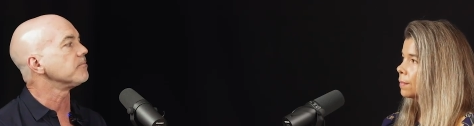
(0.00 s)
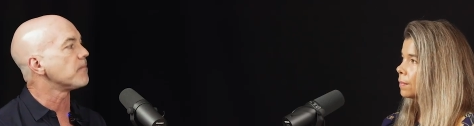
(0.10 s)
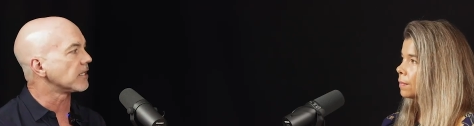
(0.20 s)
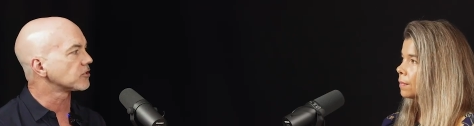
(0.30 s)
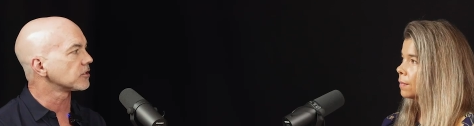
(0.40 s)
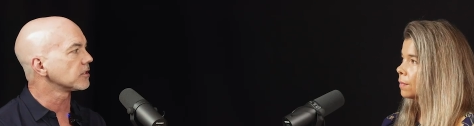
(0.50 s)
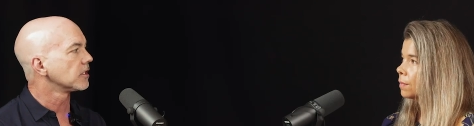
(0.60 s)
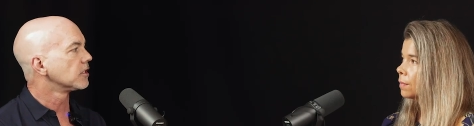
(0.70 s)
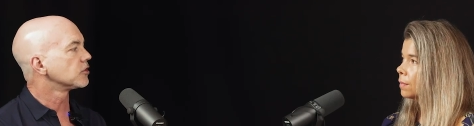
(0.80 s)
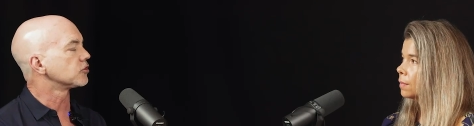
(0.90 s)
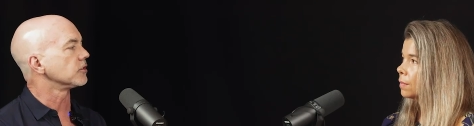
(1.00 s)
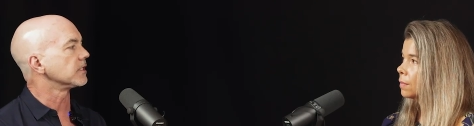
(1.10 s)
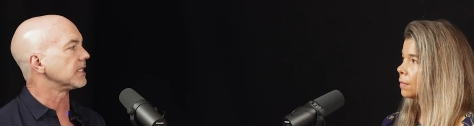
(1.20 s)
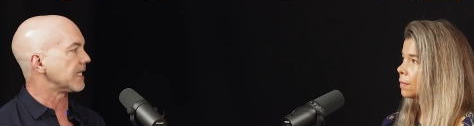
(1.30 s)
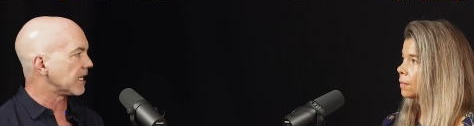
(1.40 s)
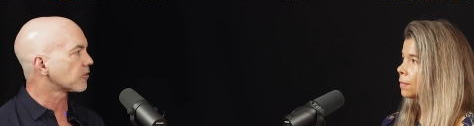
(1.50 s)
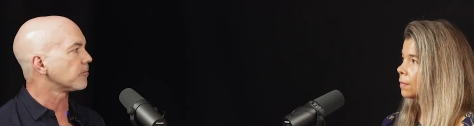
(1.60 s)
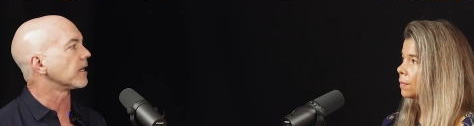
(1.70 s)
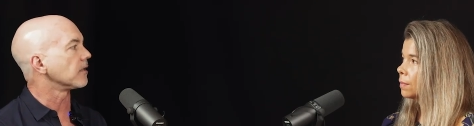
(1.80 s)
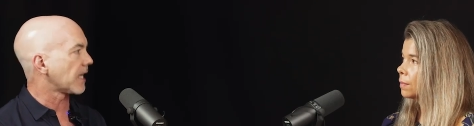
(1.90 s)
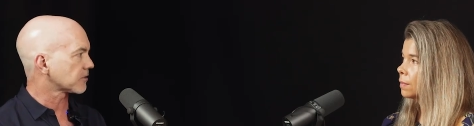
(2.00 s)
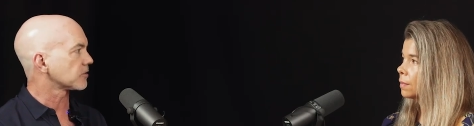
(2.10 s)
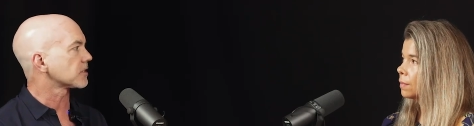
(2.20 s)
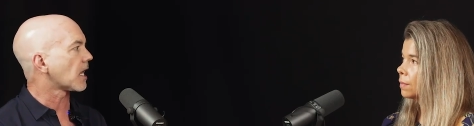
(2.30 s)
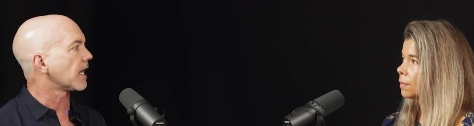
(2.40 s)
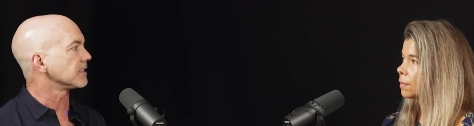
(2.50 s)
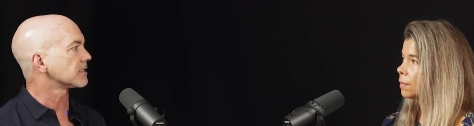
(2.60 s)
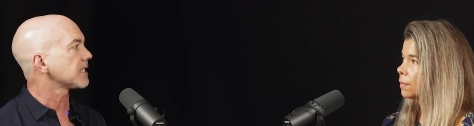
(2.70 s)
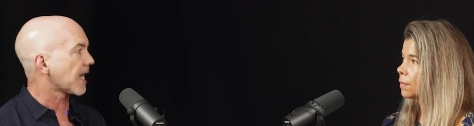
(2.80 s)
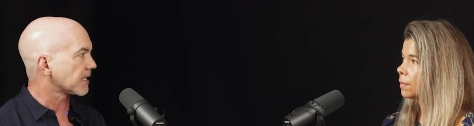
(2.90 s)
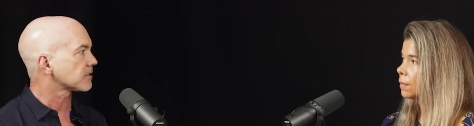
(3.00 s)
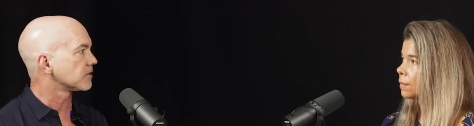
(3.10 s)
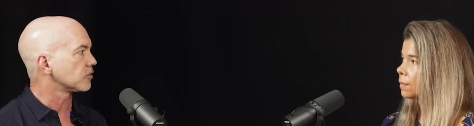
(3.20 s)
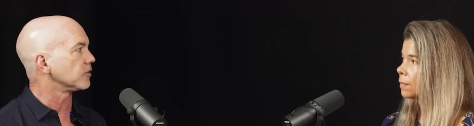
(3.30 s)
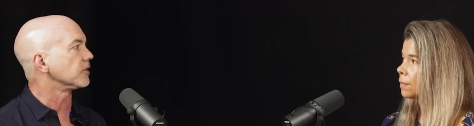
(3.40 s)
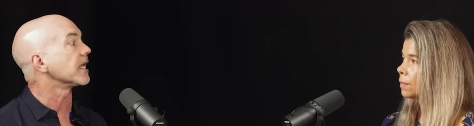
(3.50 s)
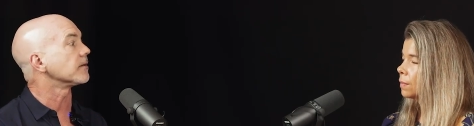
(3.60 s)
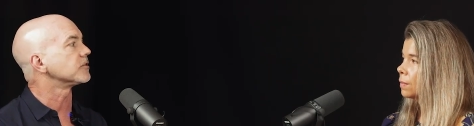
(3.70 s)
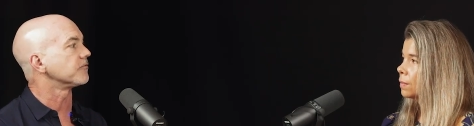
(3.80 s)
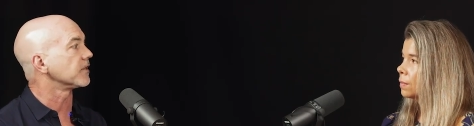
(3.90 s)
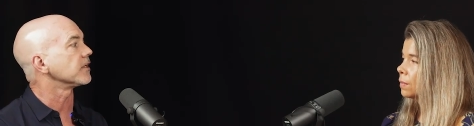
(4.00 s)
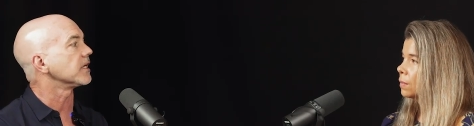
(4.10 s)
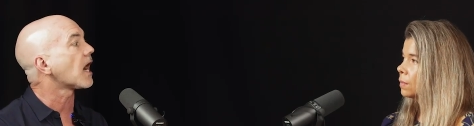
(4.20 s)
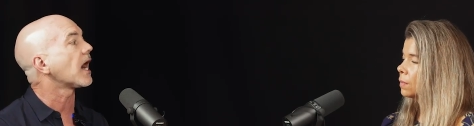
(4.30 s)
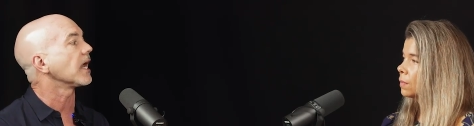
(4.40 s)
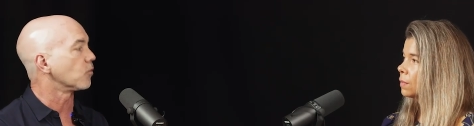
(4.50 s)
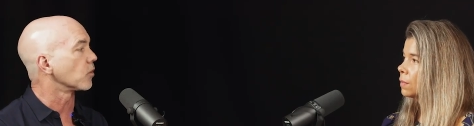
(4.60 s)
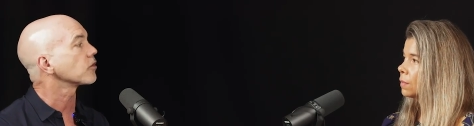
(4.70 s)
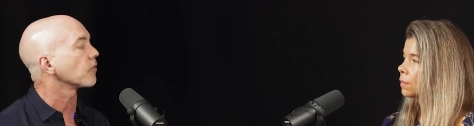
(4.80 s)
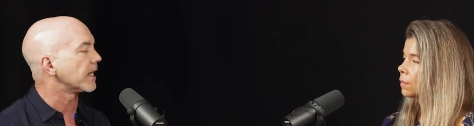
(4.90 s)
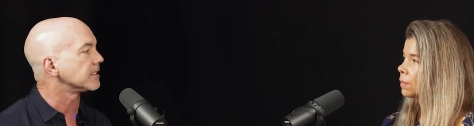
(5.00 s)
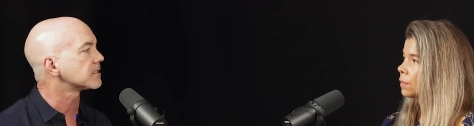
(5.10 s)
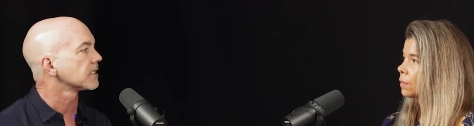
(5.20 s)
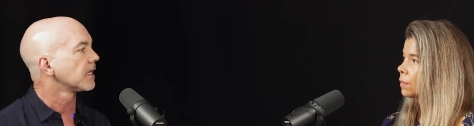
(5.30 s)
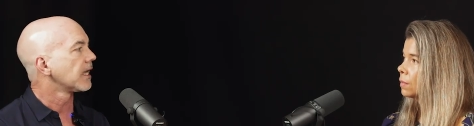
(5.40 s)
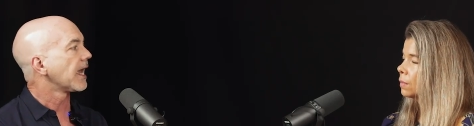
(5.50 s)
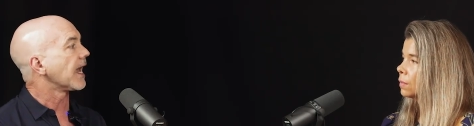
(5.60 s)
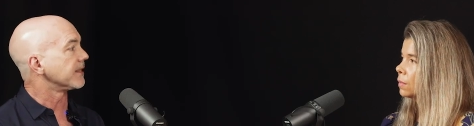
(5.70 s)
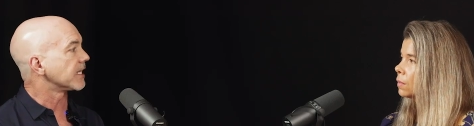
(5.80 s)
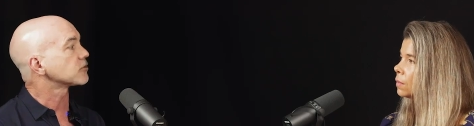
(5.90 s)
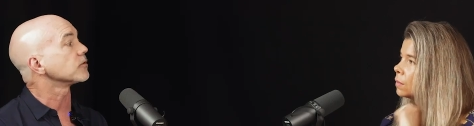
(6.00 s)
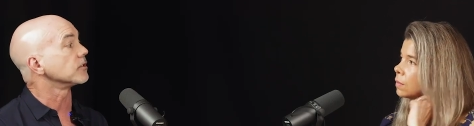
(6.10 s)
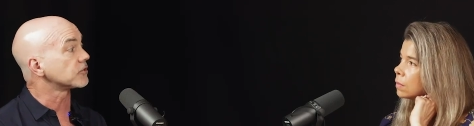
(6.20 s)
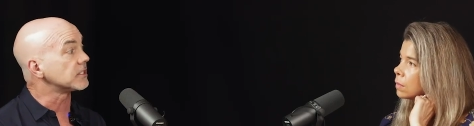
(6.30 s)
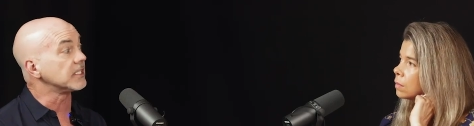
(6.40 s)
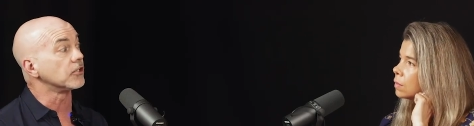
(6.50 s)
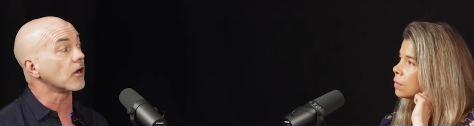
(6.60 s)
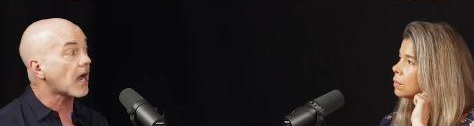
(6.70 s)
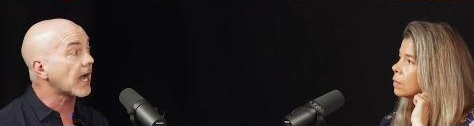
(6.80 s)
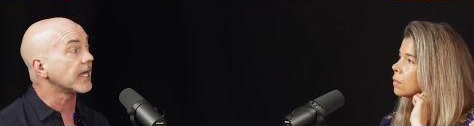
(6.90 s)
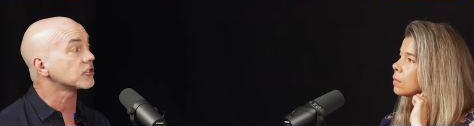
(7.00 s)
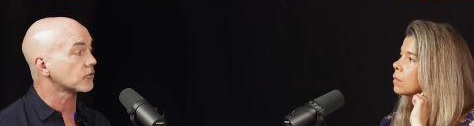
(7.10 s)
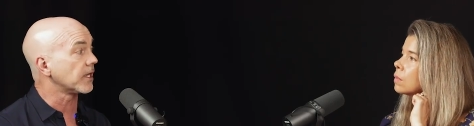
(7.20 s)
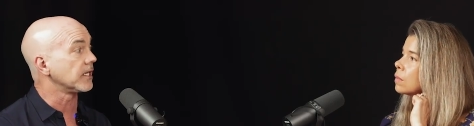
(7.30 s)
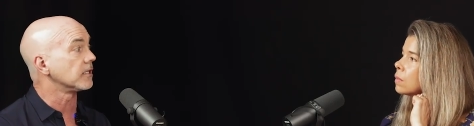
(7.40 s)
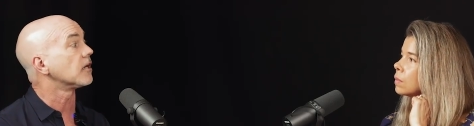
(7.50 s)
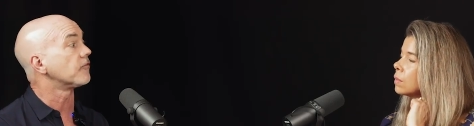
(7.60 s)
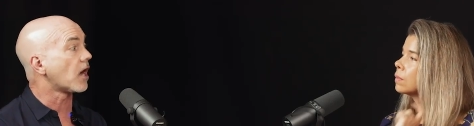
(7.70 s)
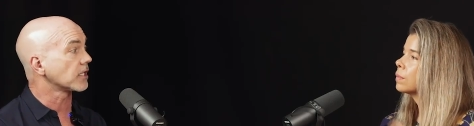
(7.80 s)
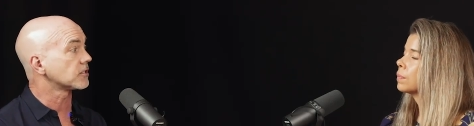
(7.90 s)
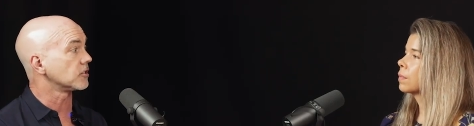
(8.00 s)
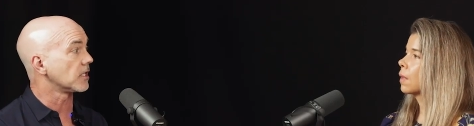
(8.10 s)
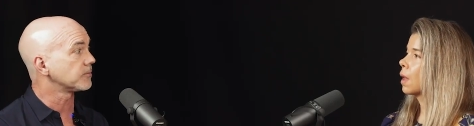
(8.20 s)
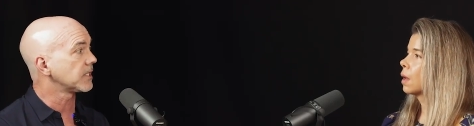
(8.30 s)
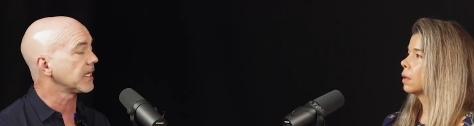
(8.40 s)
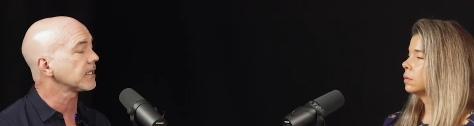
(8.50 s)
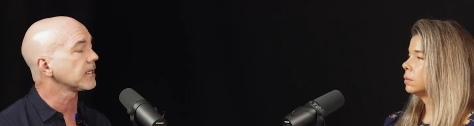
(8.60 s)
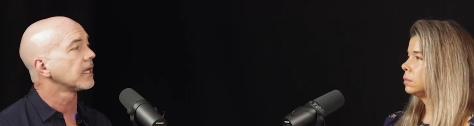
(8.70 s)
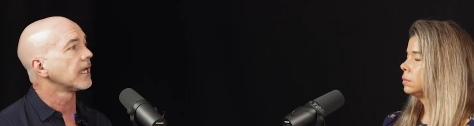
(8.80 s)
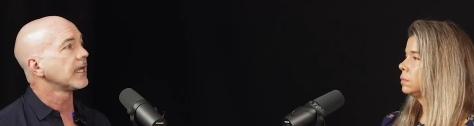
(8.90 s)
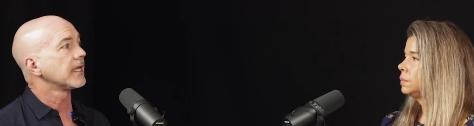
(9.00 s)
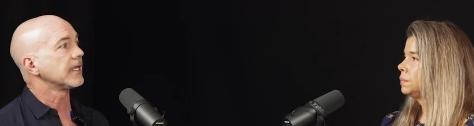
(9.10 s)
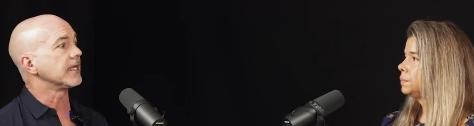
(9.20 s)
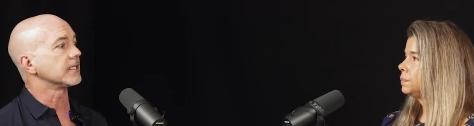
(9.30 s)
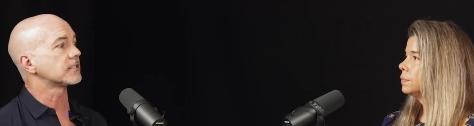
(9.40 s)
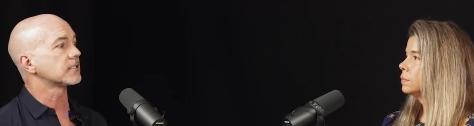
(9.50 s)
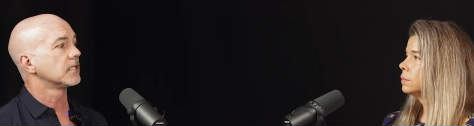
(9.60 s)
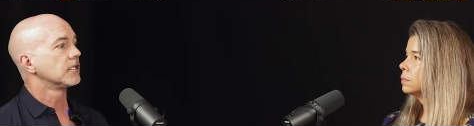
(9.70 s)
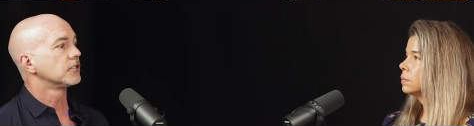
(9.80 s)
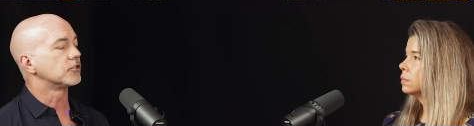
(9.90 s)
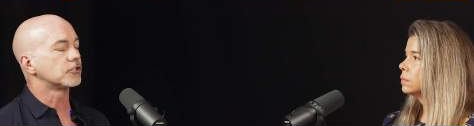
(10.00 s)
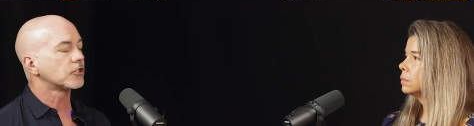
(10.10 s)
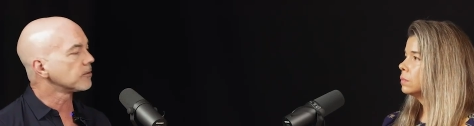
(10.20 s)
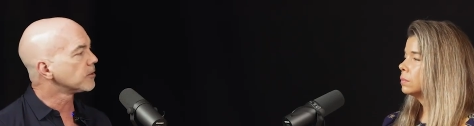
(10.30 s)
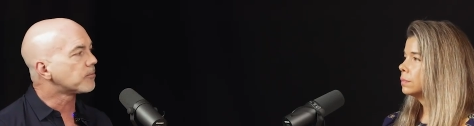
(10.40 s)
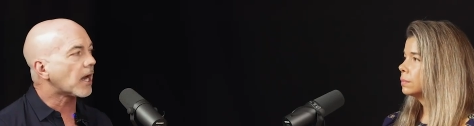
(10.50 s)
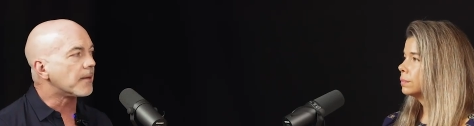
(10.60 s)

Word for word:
Speaker 1: measured during an incremental exercise test. So you get up to very high work rates, and that's where you'll see your highest rate of oxygen uptake. It's determined by